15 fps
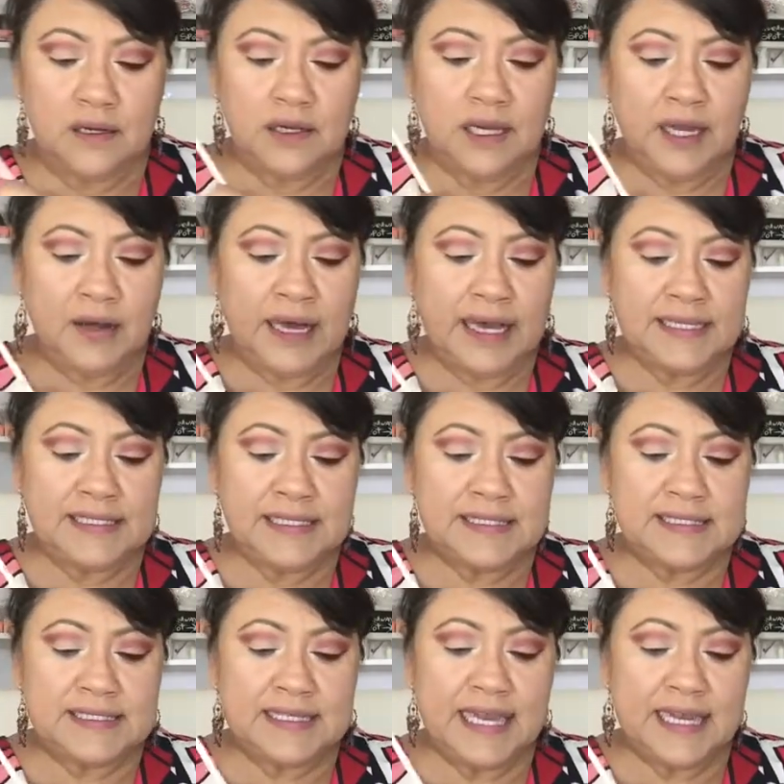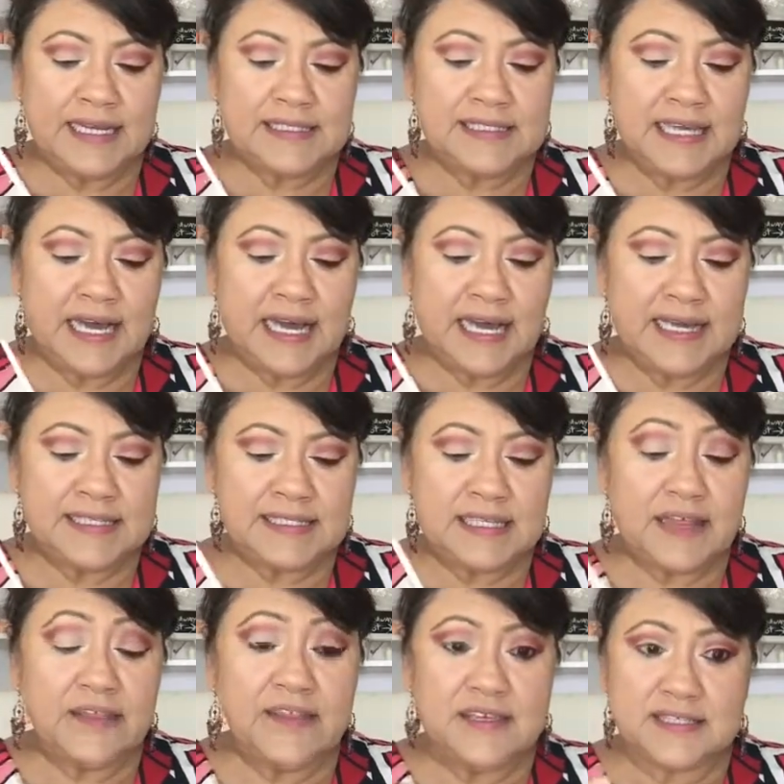Now, I did sanitize
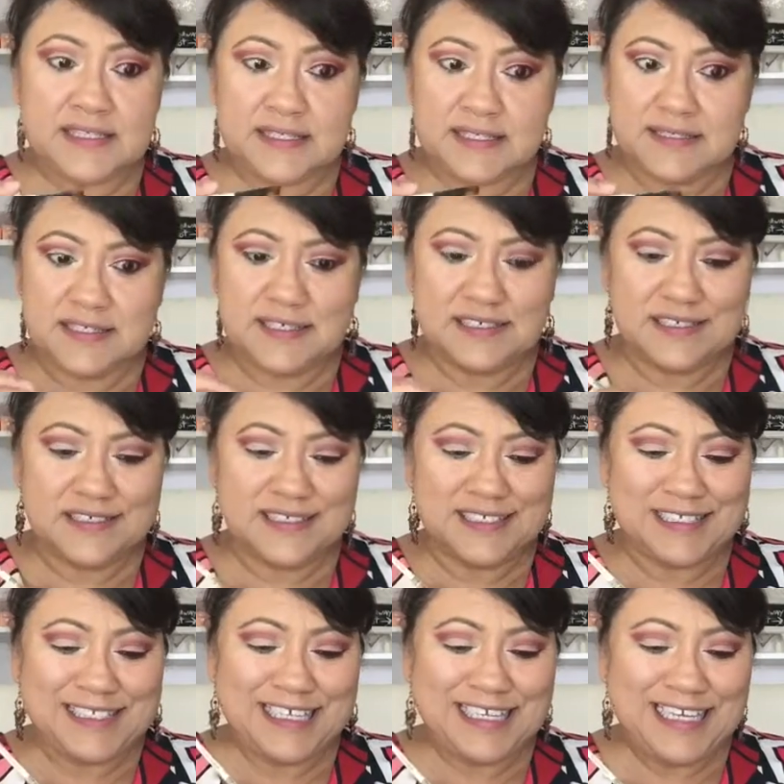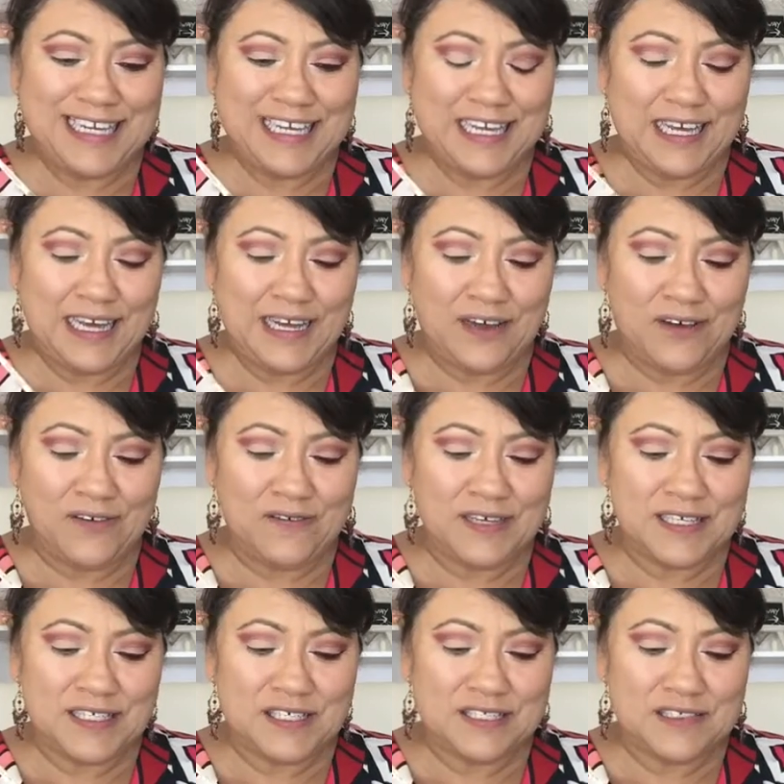this CD. I
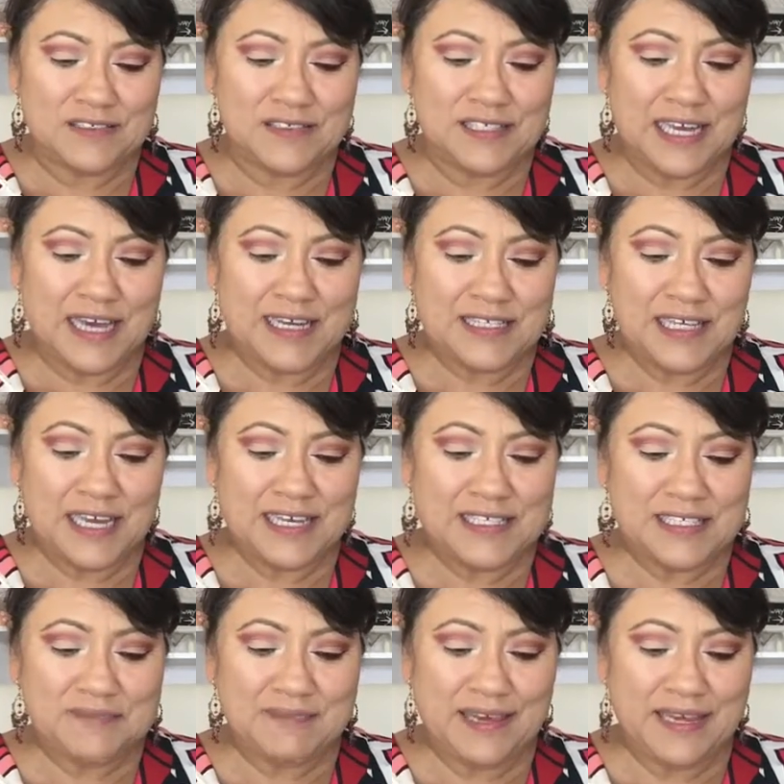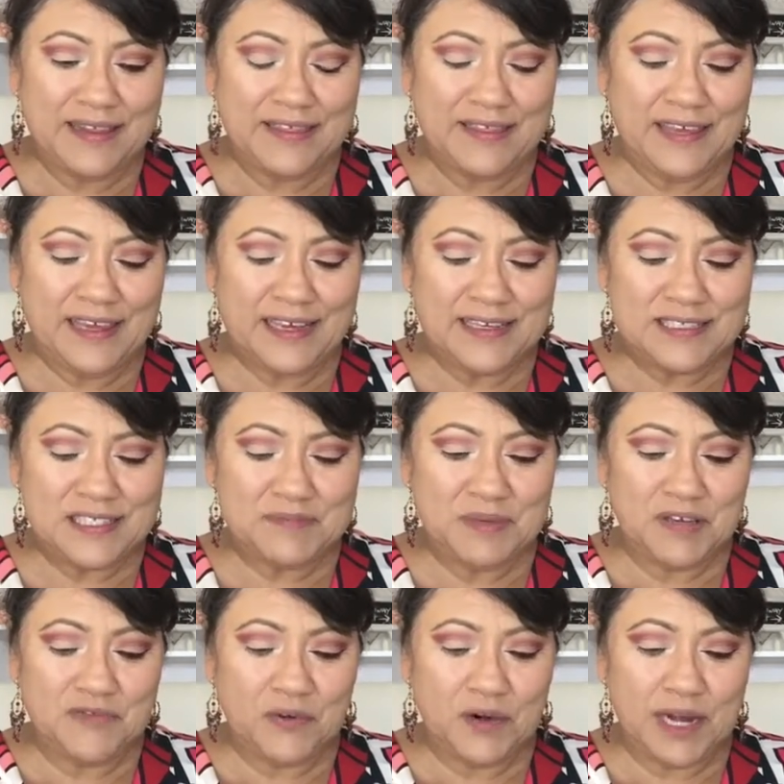always sanitize my things
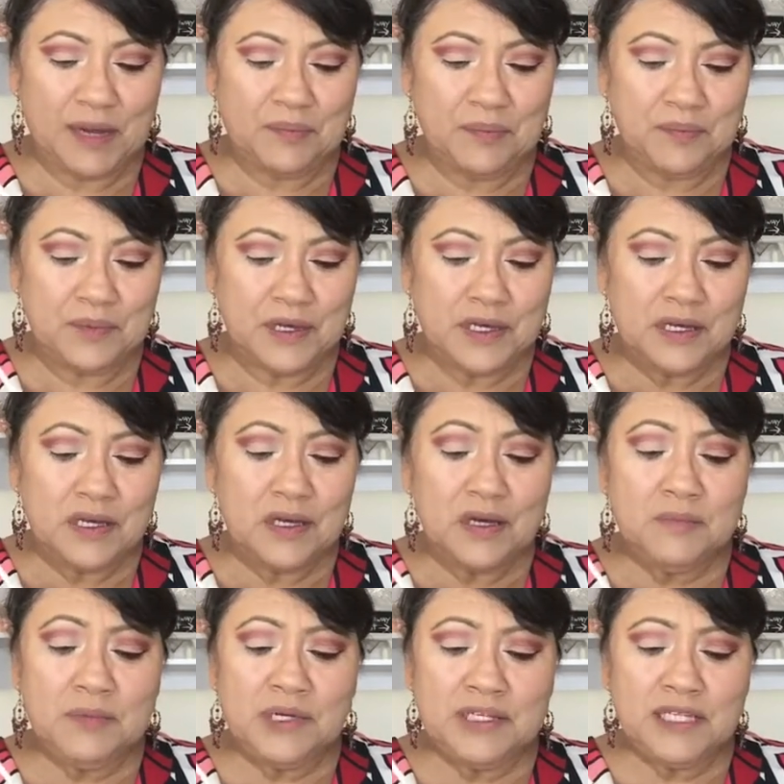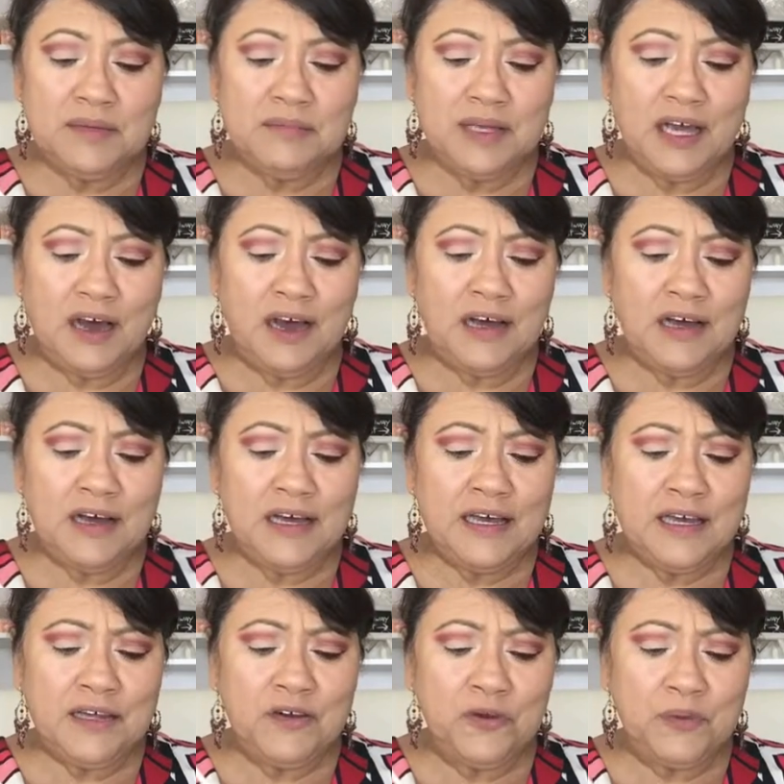before I put them
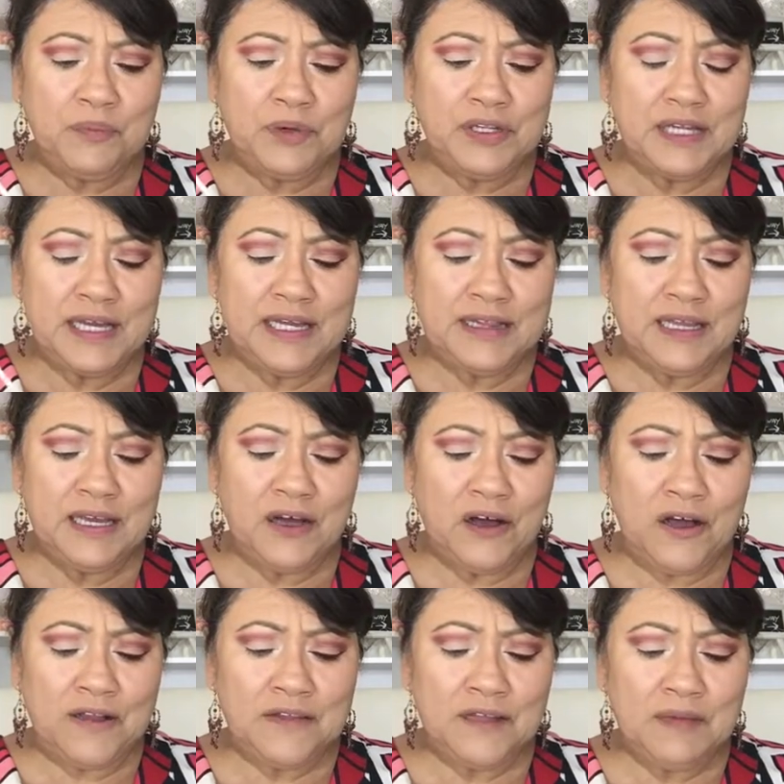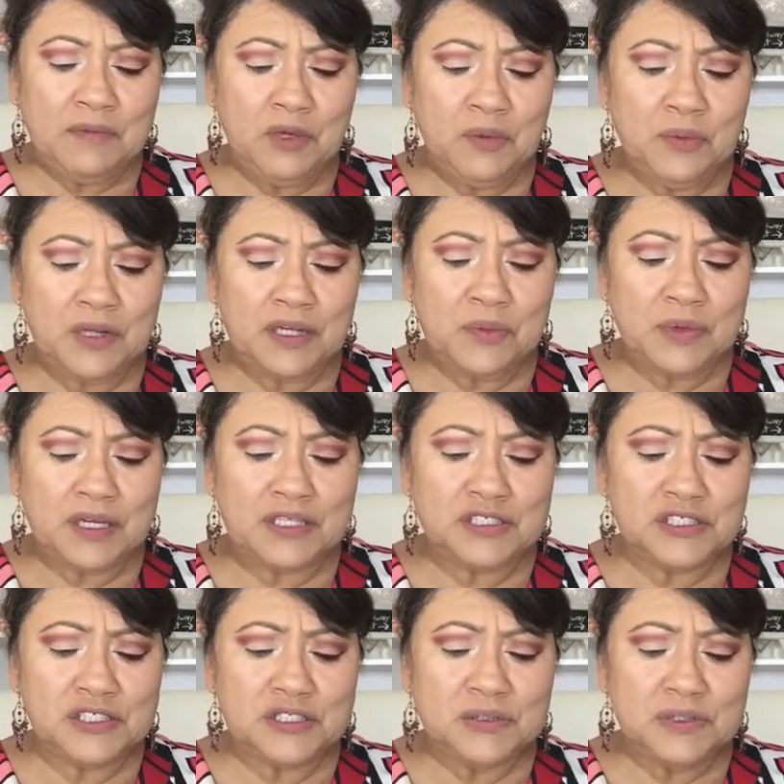on or put anything on them, you really want to
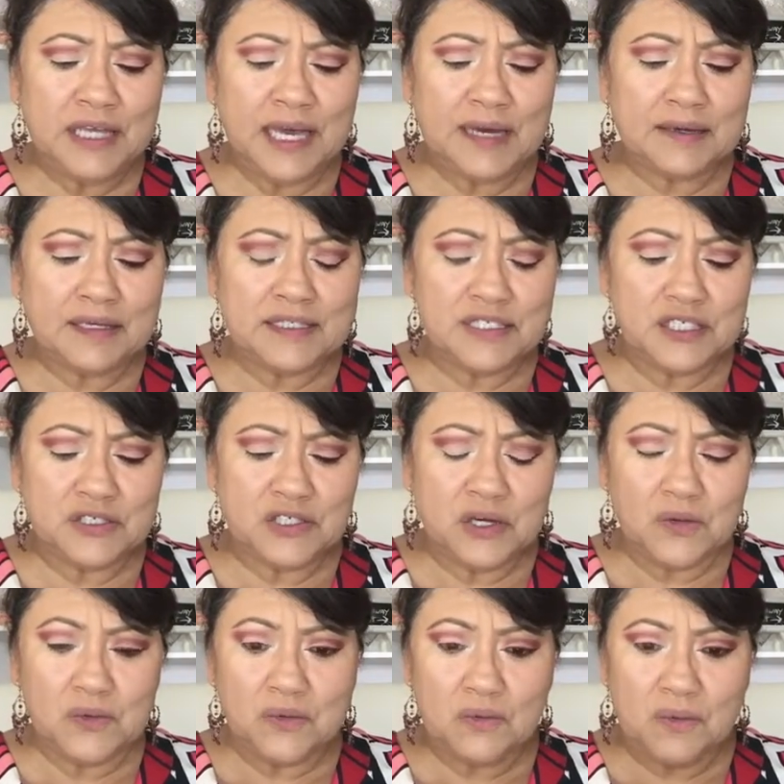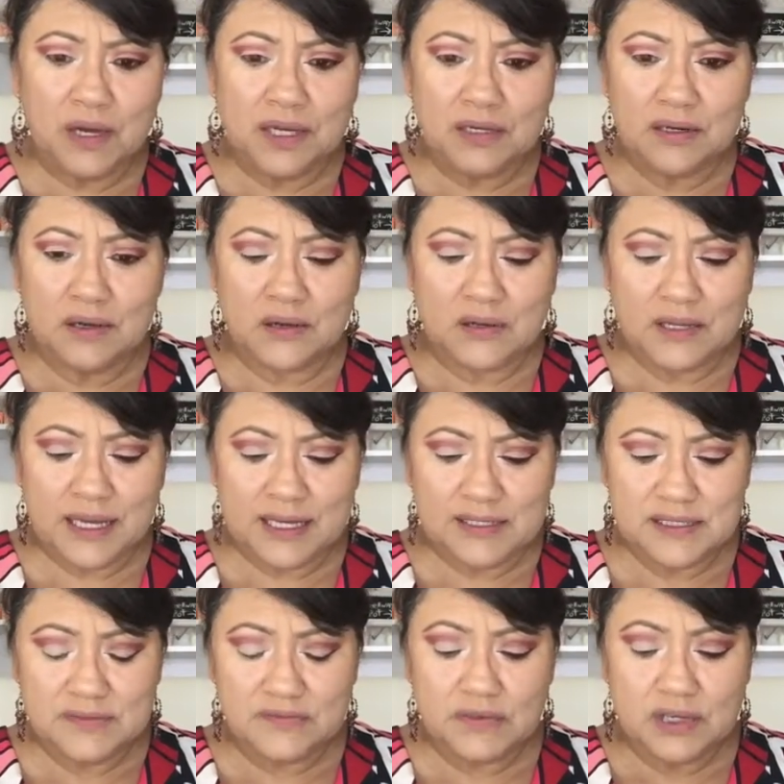do that because you don't want all
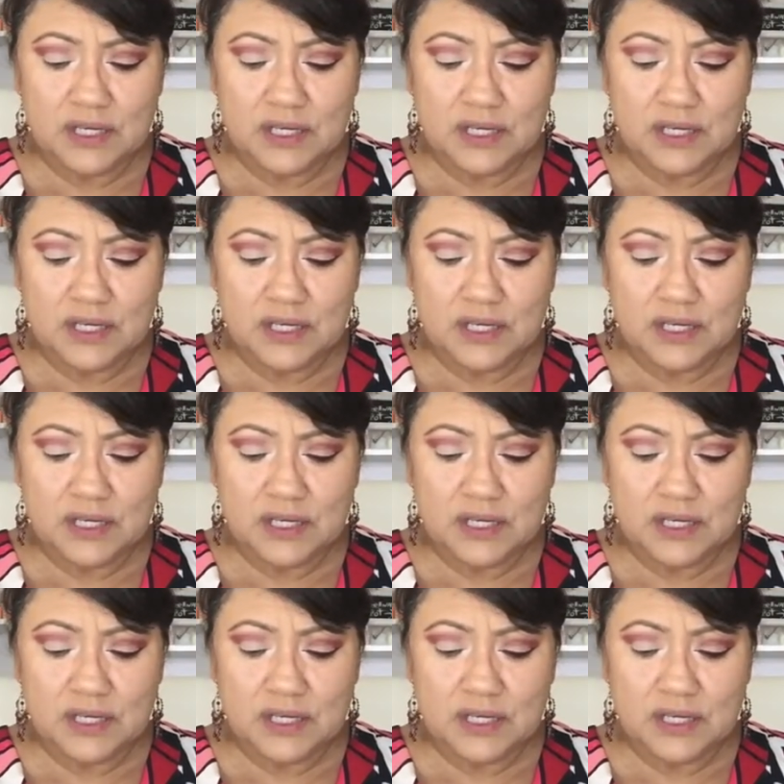kinds of